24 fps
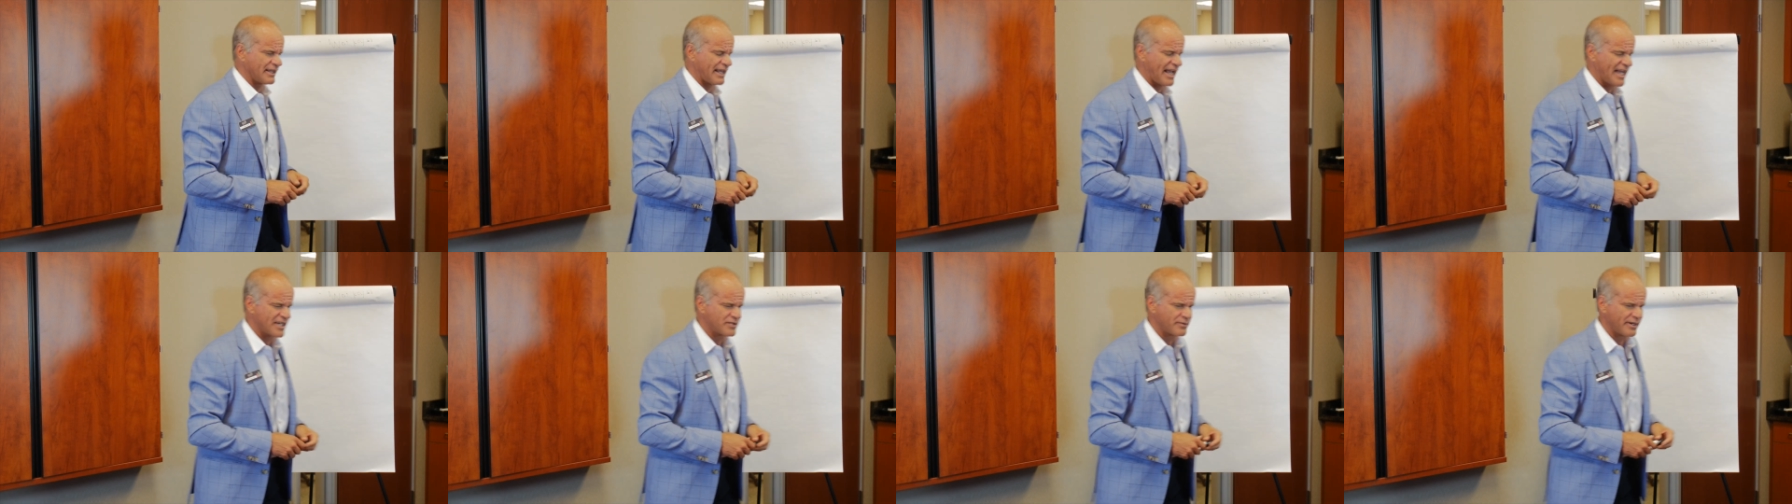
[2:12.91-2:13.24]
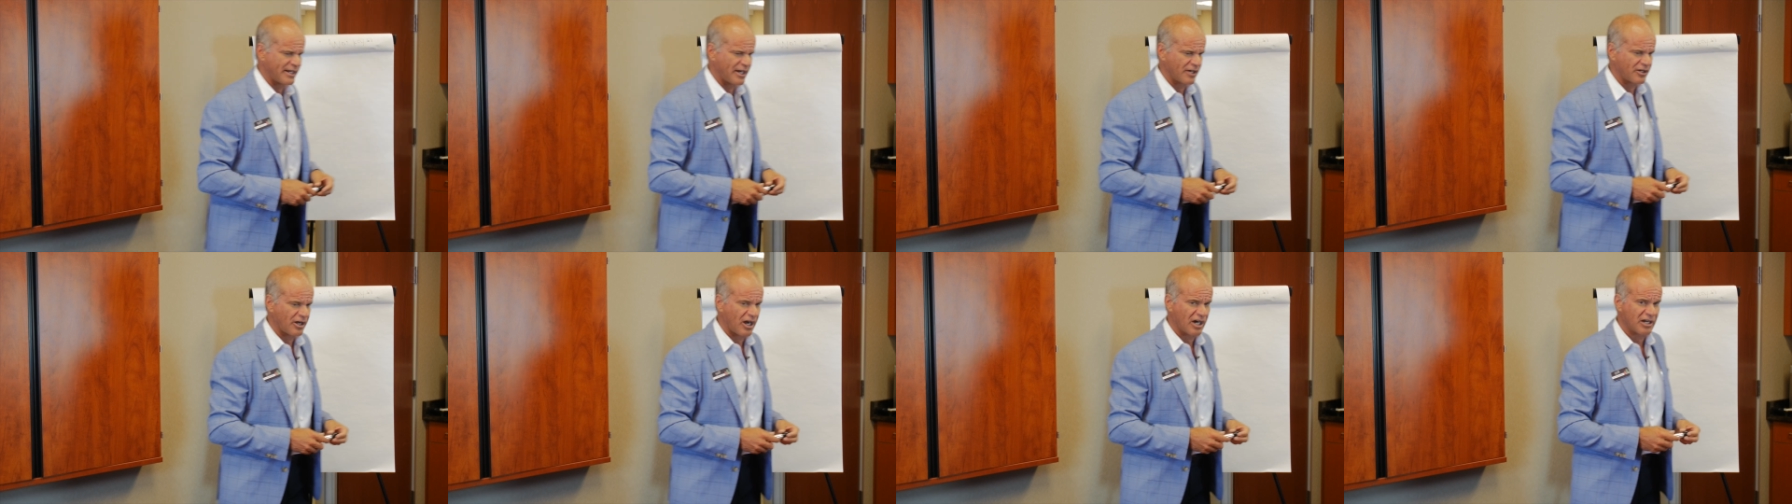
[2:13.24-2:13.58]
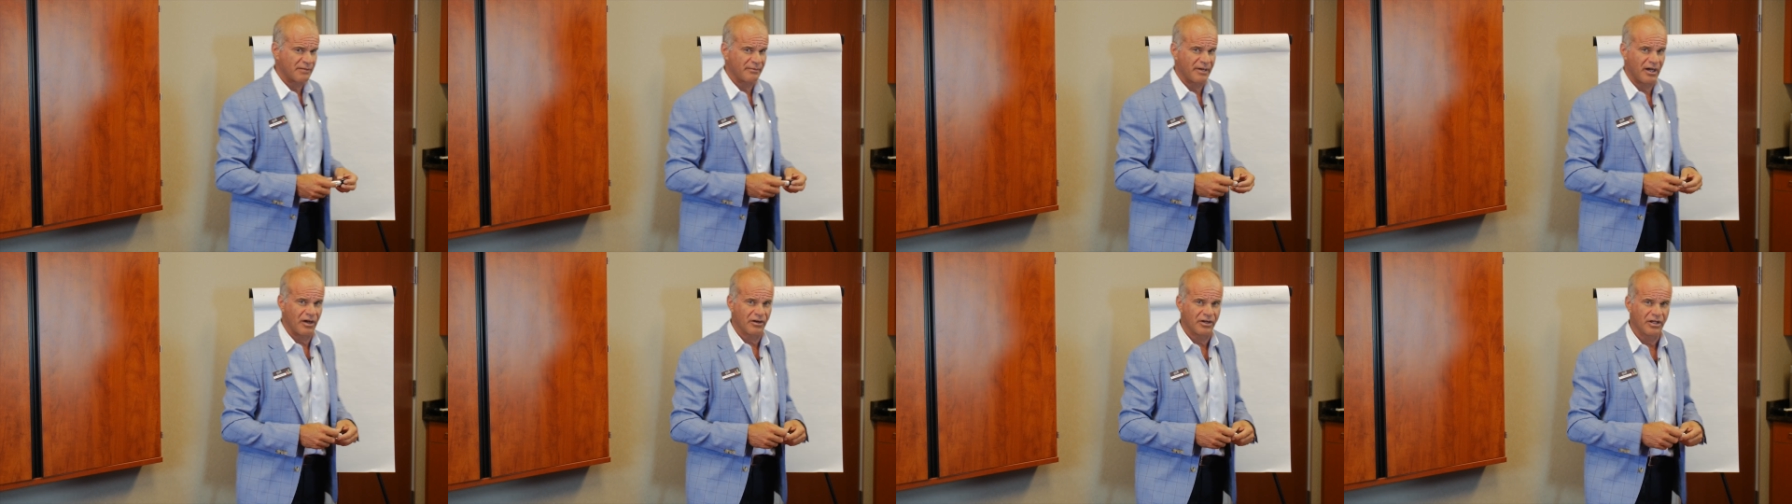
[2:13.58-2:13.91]
Last week I talked
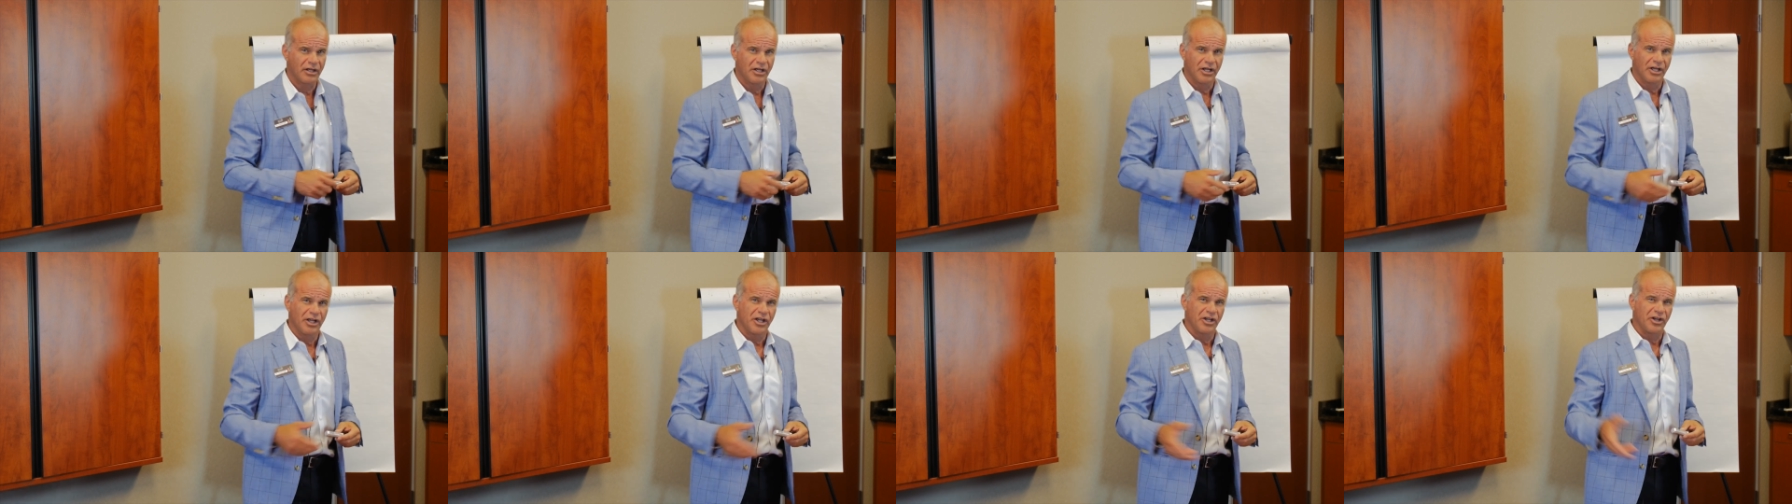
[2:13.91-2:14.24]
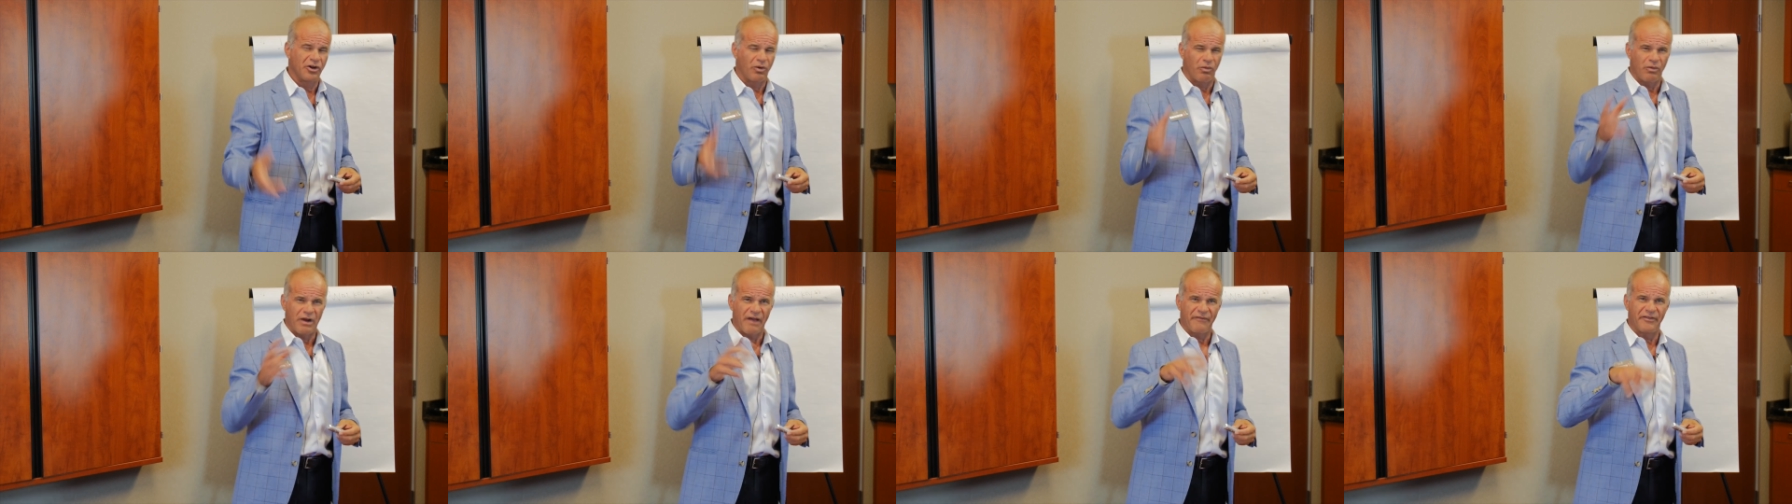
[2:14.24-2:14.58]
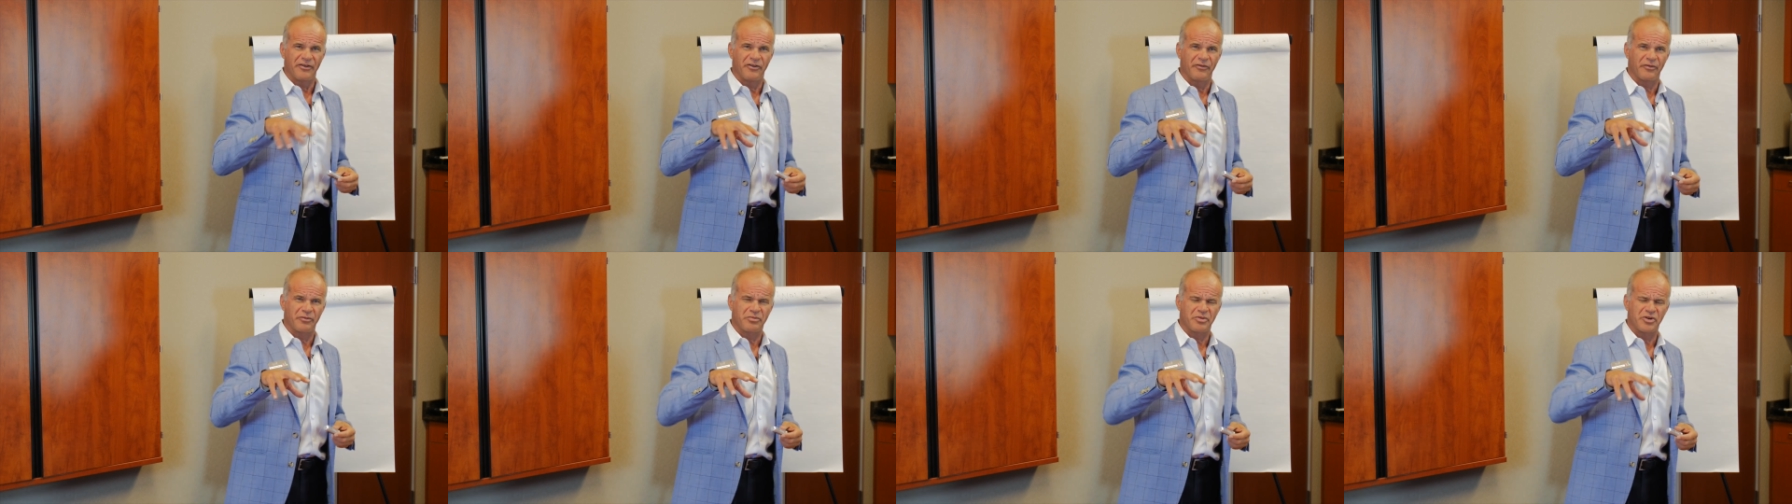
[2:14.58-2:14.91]
about you know
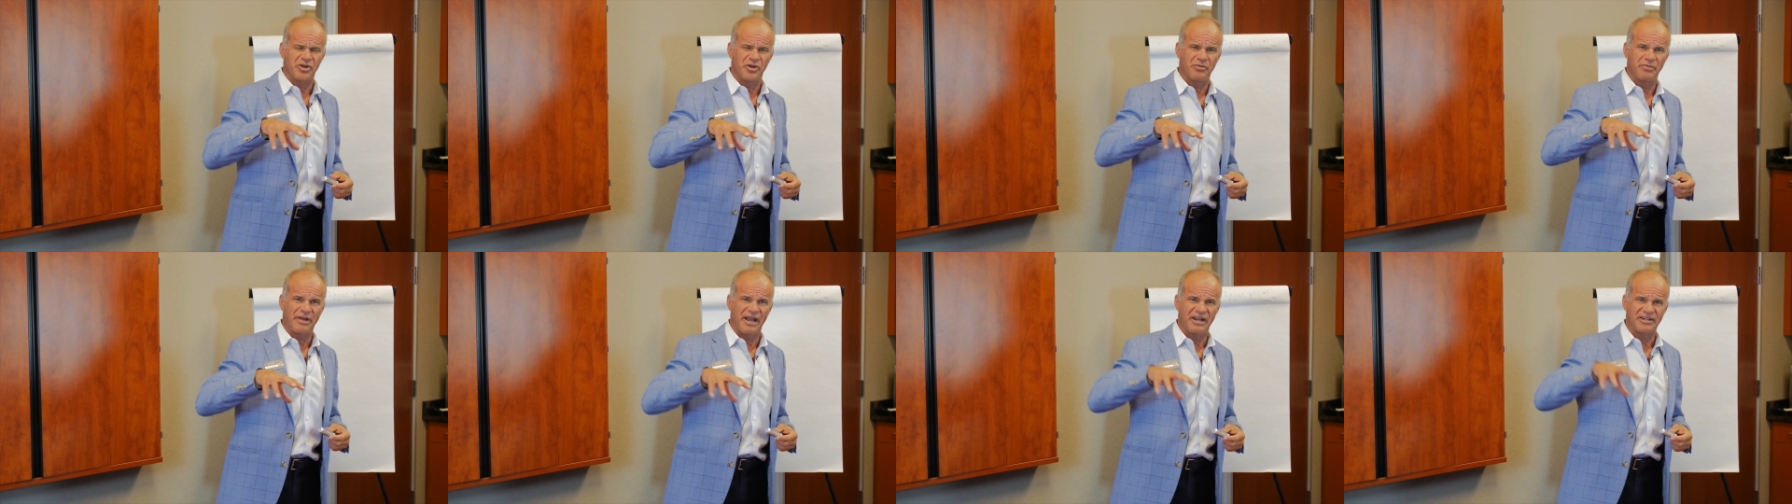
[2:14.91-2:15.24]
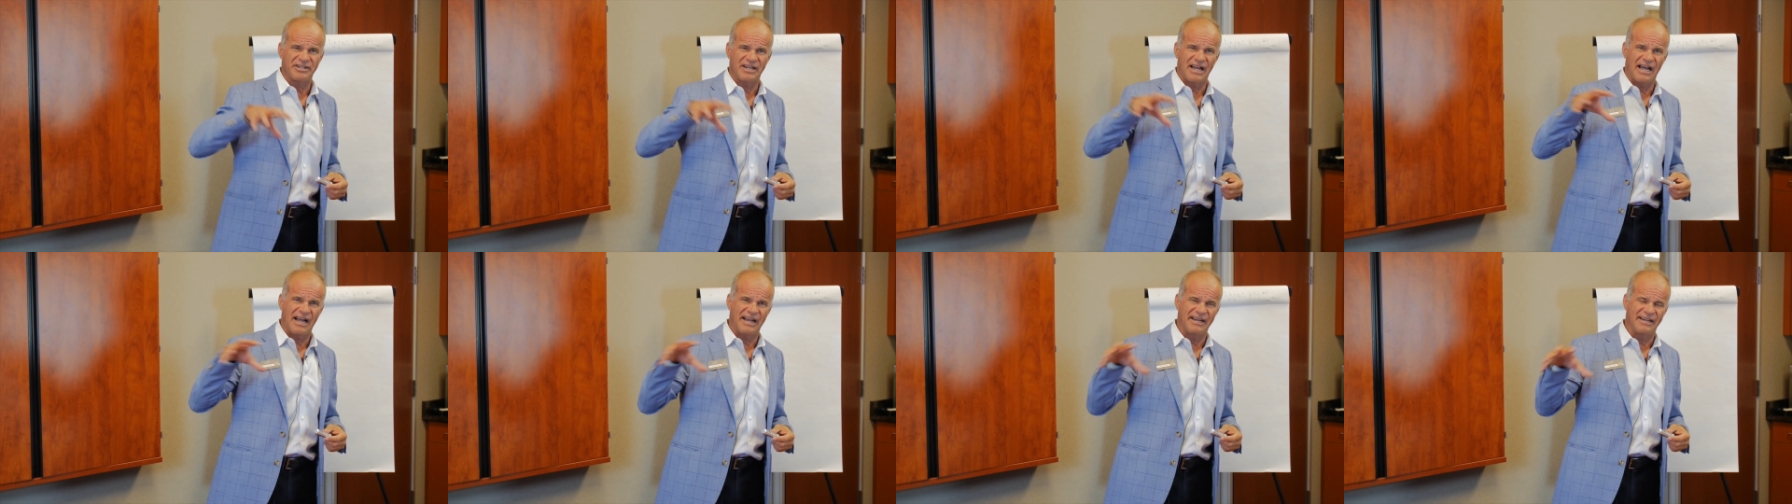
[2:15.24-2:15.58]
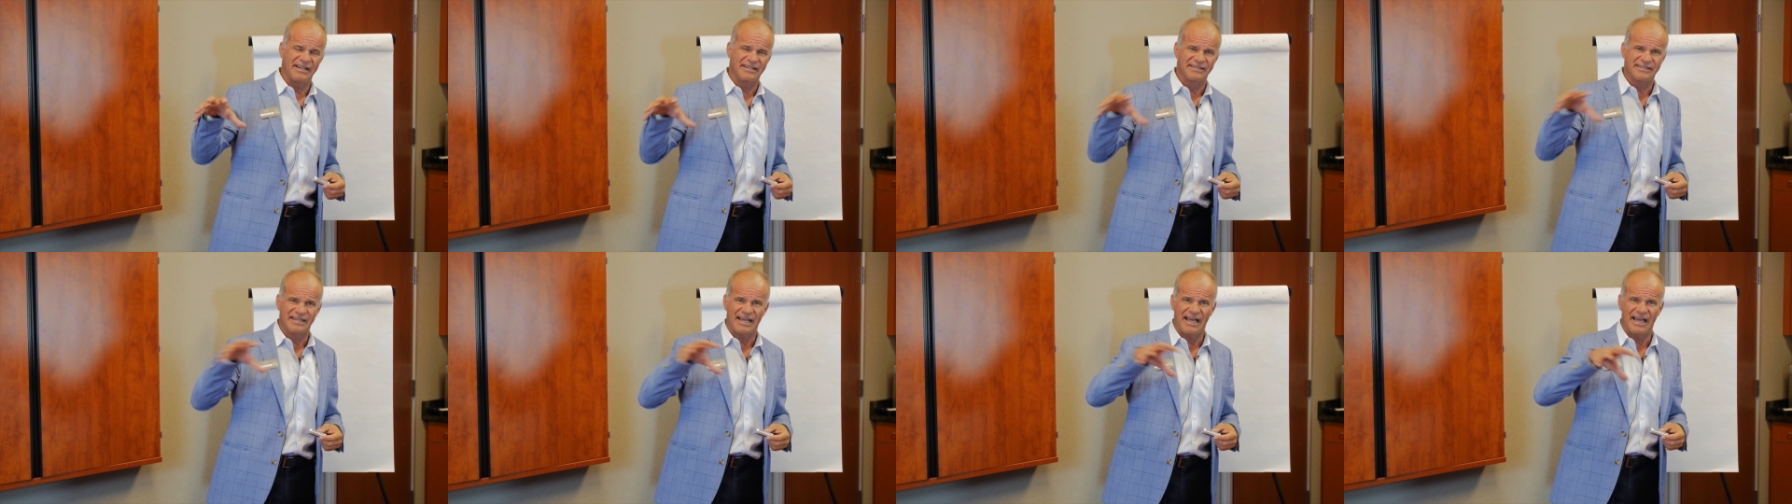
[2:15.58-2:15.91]
revenue per new patient, how you
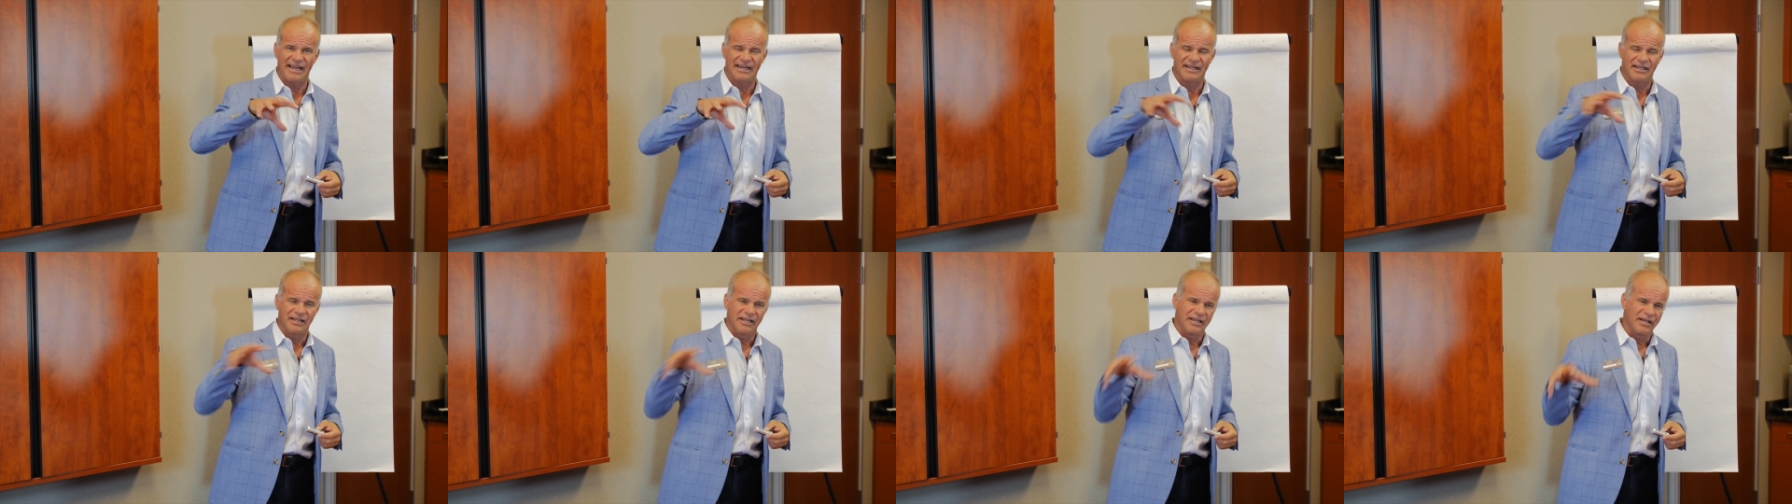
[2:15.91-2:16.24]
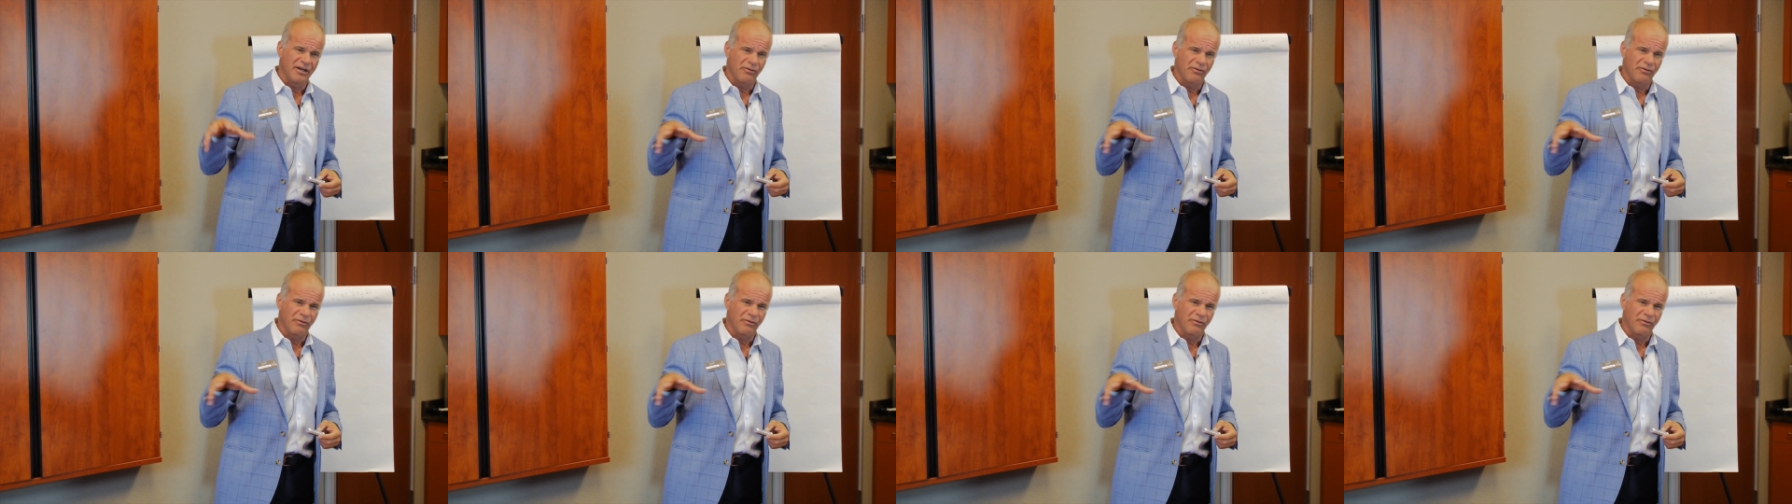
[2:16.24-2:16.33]
decide